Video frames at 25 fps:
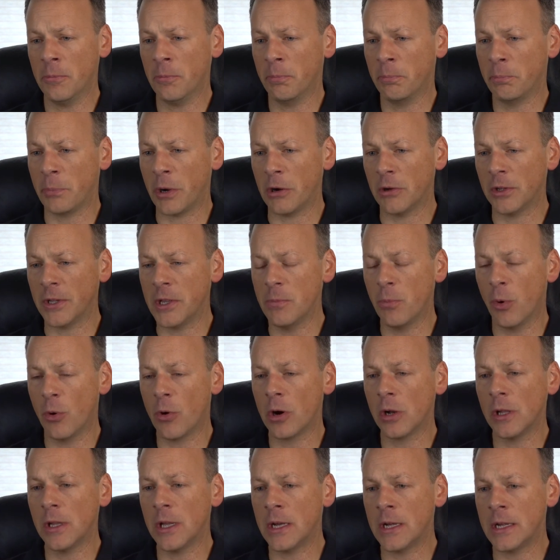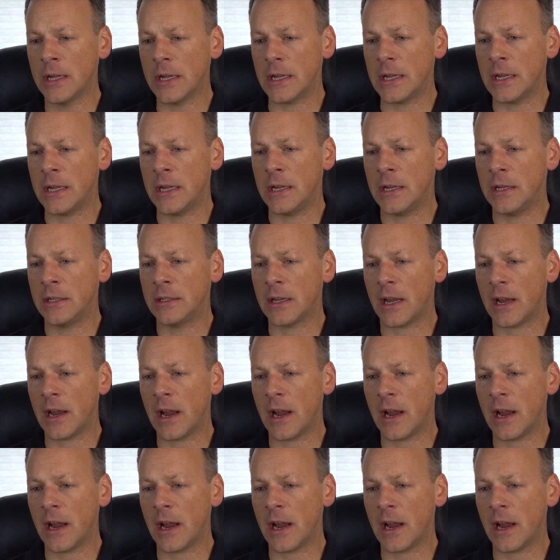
Apparently Borla is